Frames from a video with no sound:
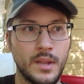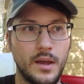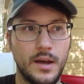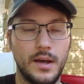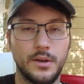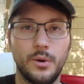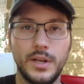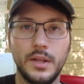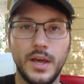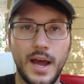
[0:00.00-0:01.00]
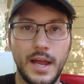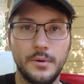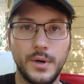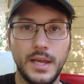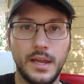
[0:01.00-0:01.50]
Going down the
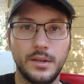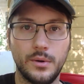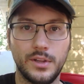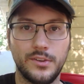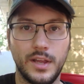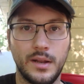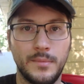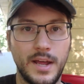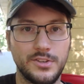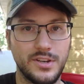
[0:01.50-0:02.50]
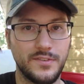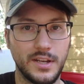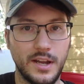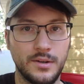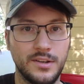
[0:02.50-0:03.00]
highway, I noticed that I'm not
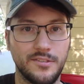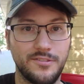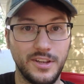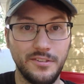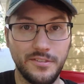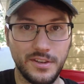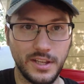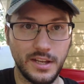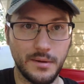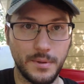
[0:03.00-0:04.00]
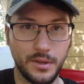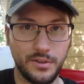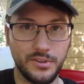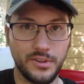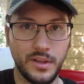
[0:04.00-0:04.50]
shifting down into fifth to get up
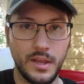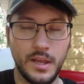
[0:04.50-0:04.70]
hills.